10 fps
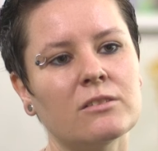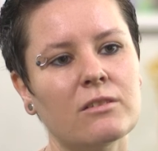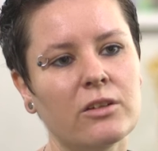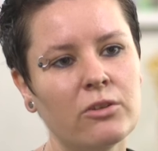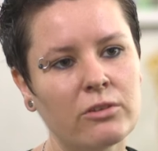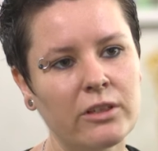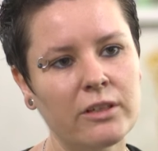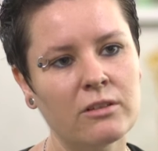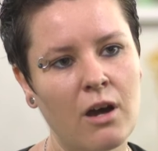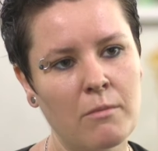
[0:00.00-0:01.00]
So the
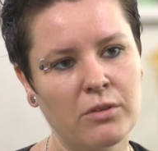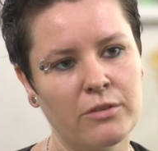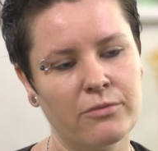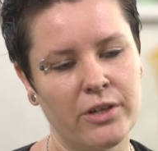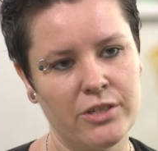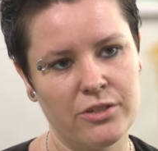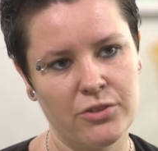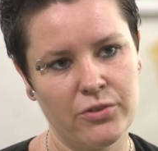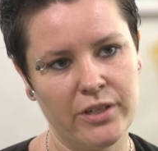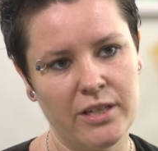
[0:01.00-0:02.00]
Nuclear Nonproliferation
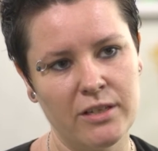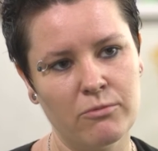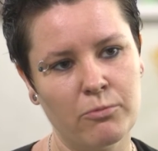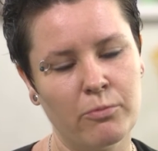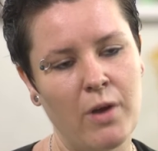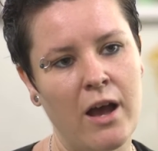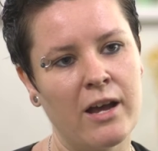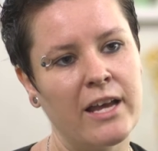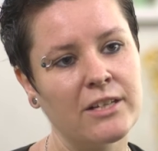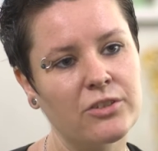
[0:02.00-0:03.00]
Treaty
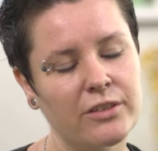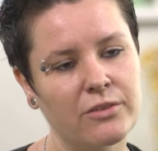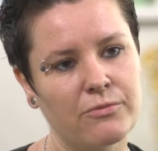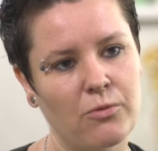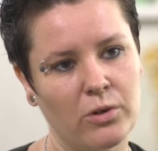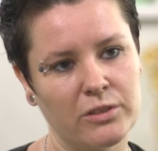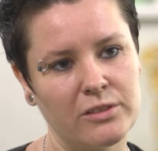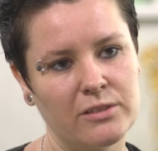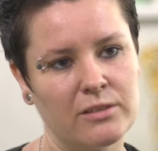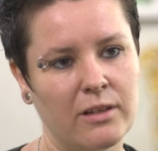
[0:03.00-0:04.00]
uh, entered into
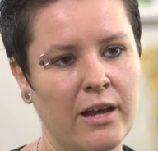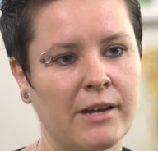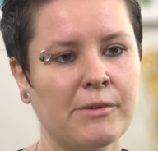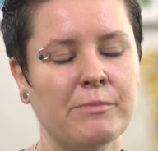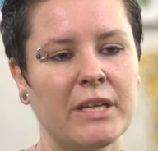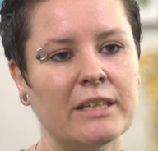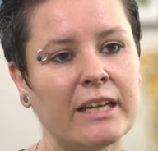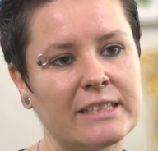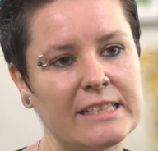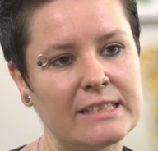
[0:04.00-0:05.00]
force um, in
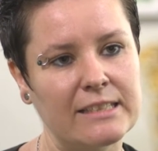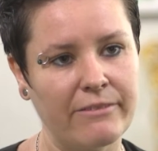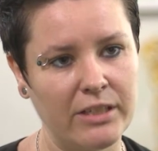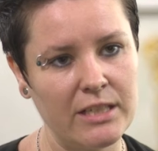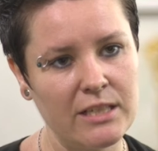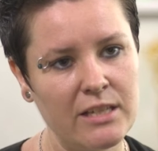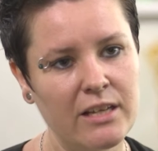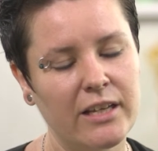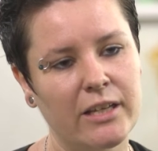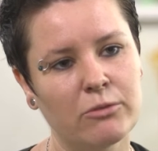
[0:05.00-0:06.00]
1970.
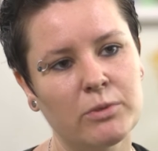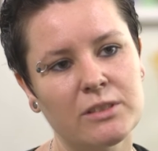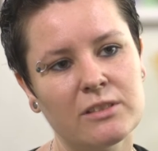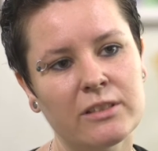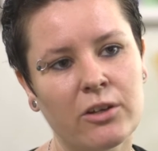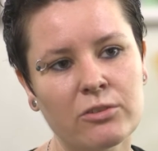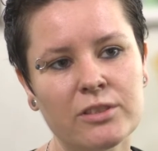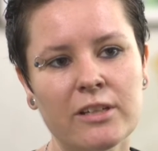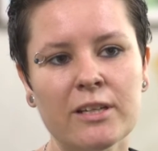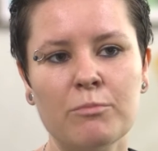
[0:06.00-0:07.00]
It was
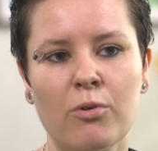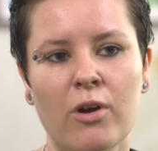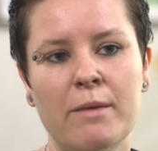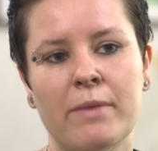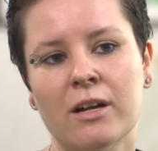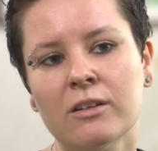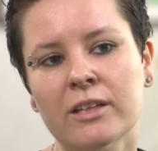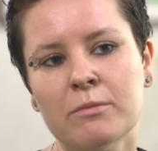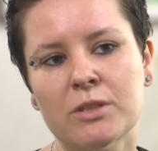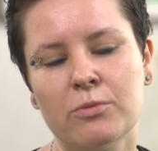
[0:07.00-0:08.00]
negotiated
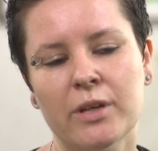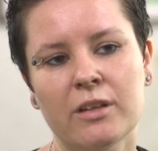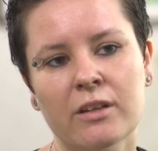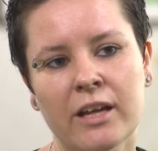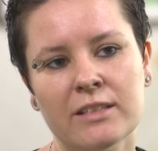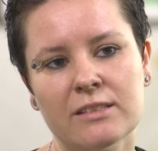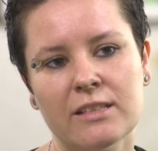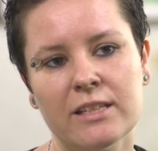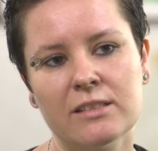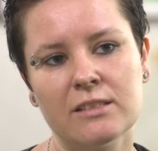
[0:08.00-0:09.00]
primarily between the United
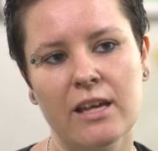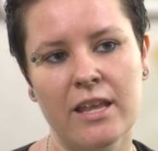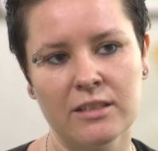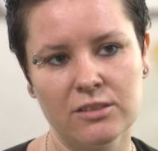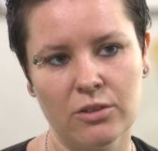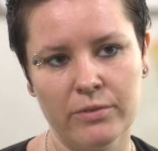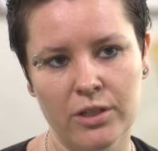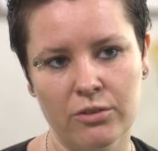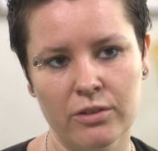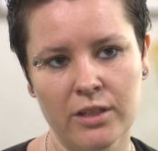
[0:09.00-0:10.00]
States and the
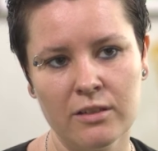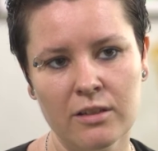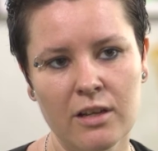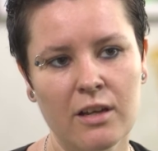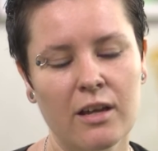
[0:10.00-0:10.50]
Soviet Union.